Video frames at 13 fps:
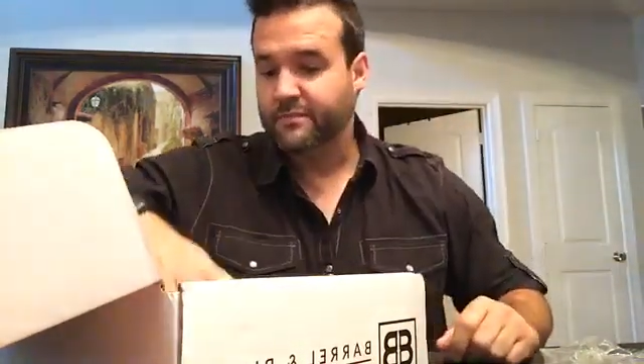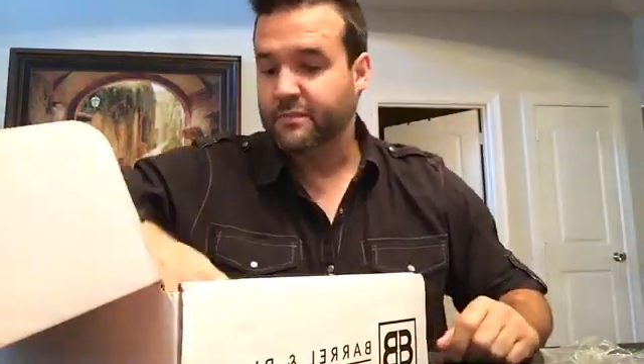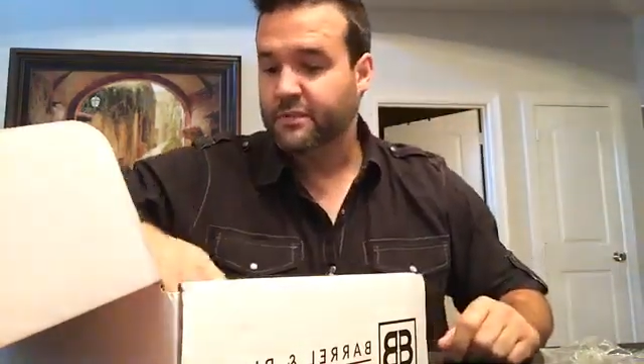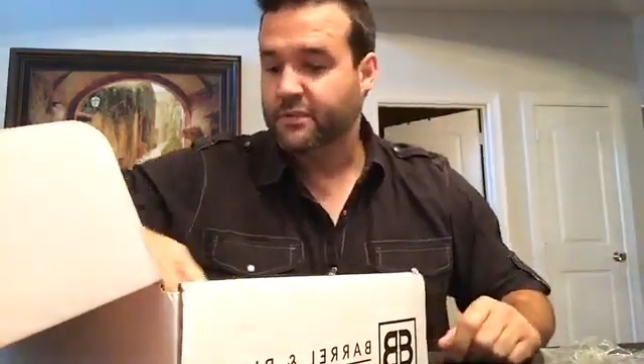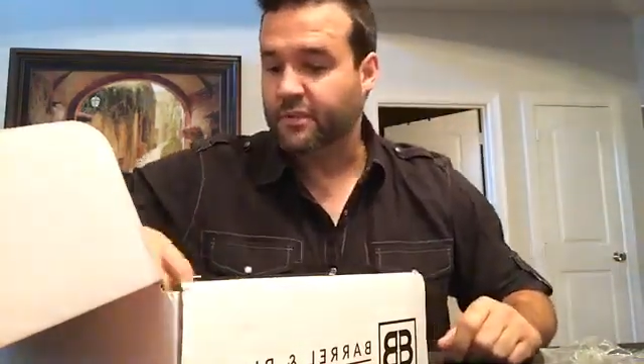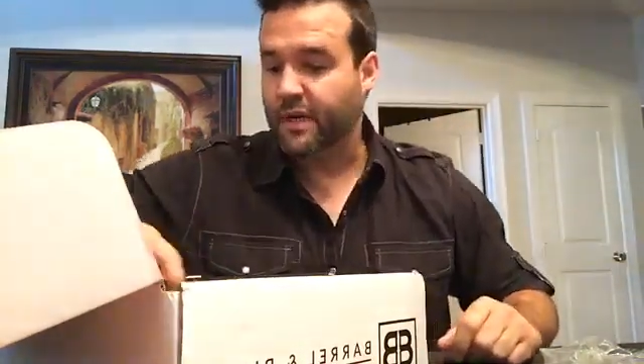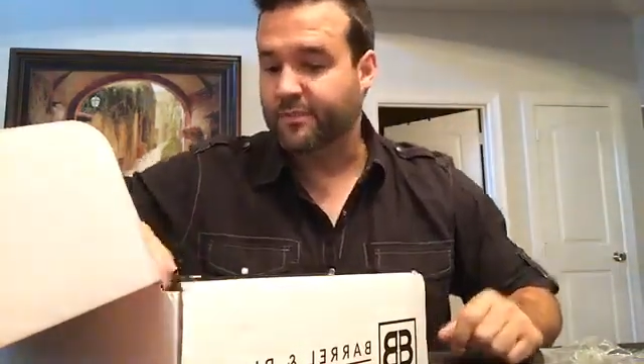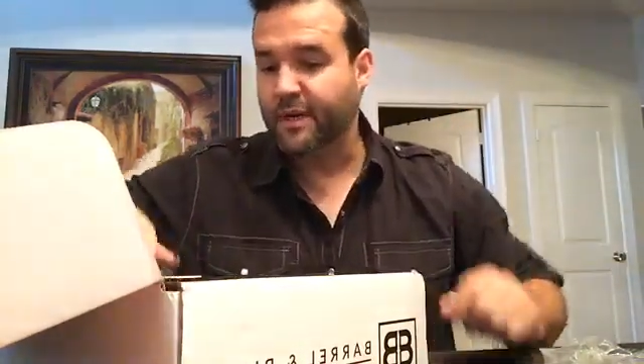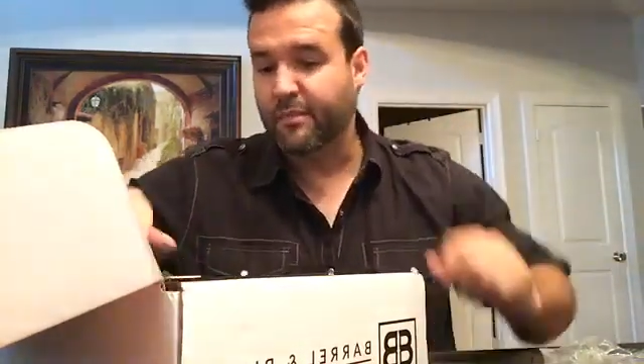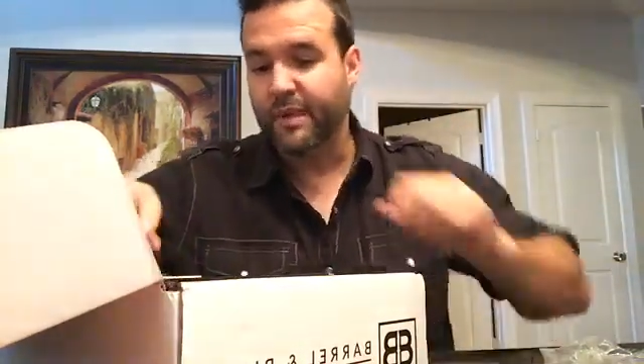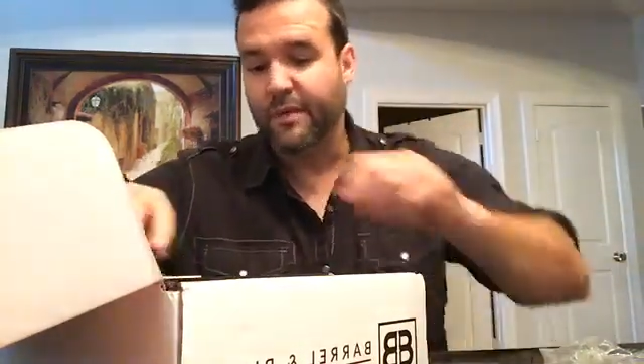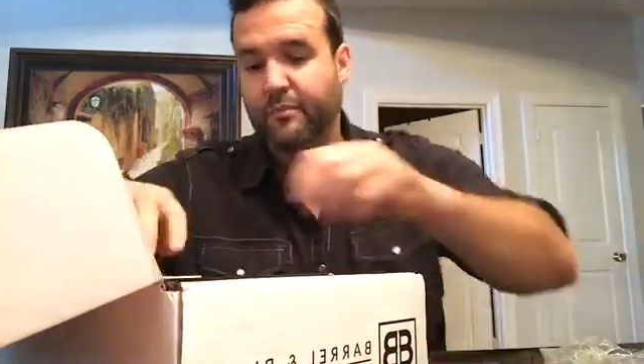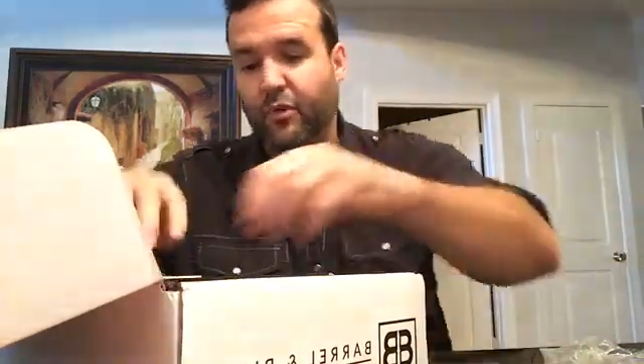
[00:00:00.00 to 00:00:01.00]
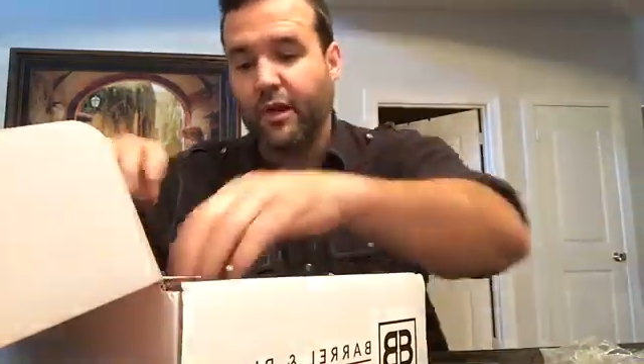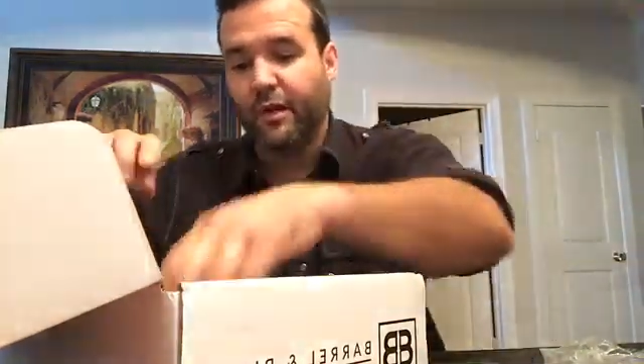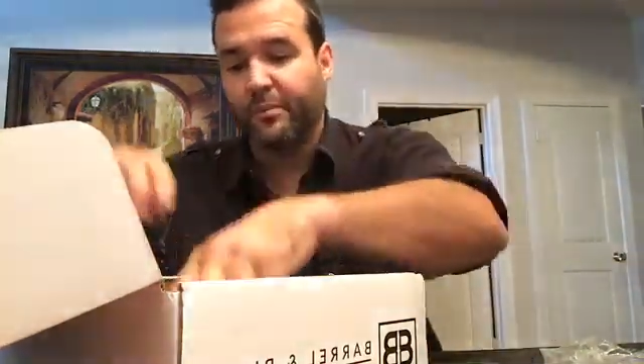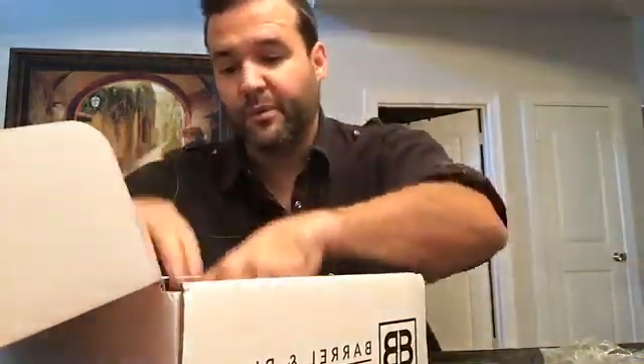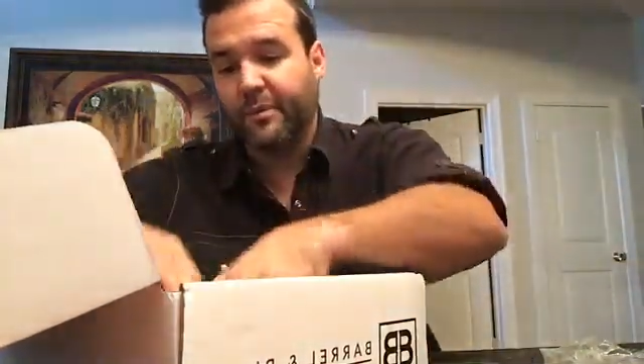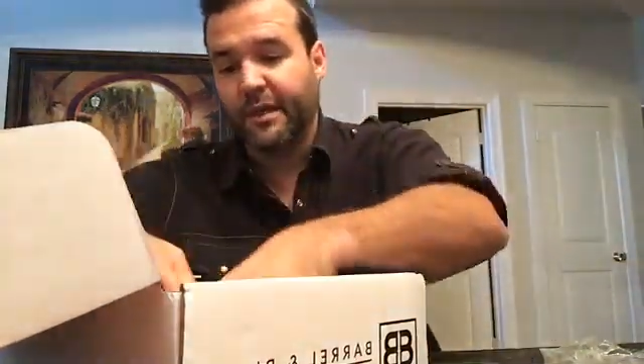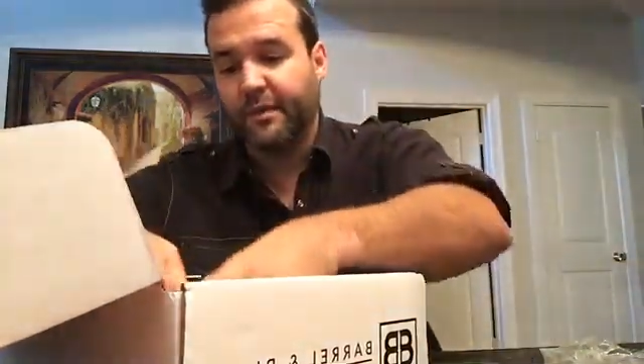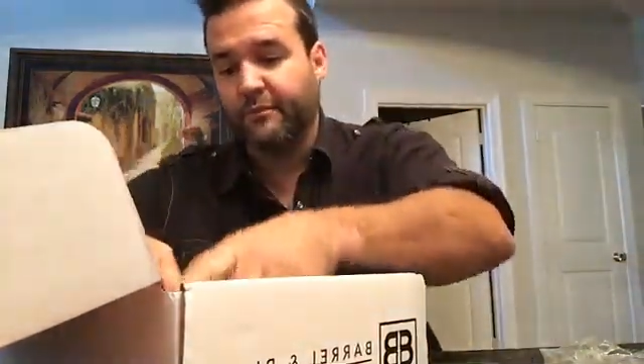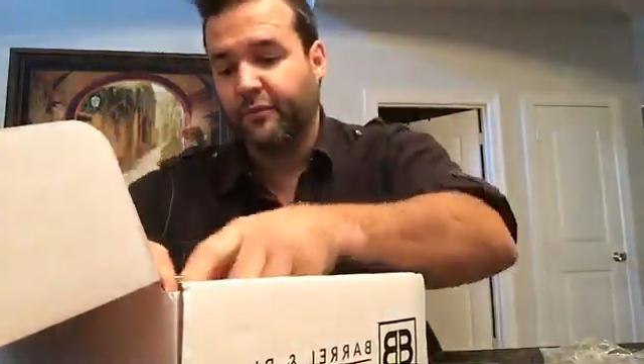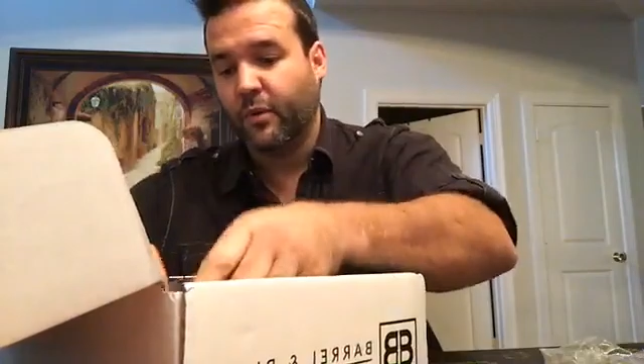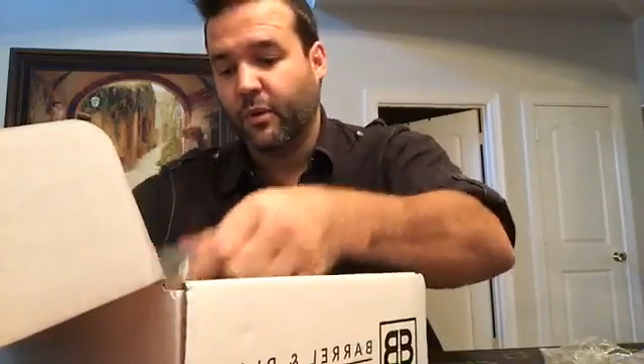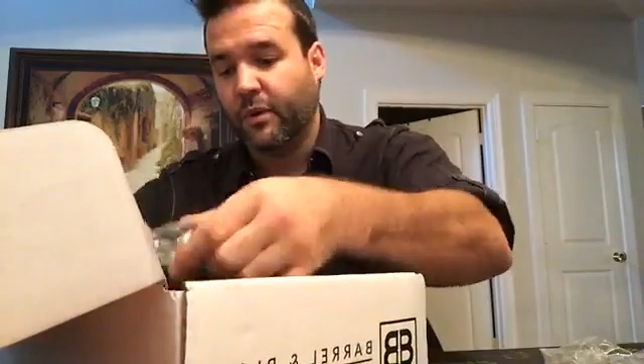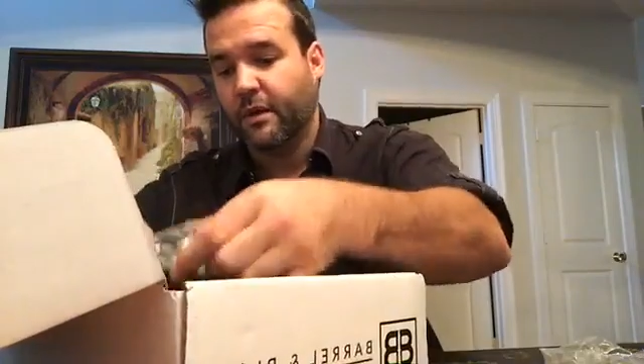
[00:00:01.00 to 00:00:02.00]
strap that bad boy up on my M4.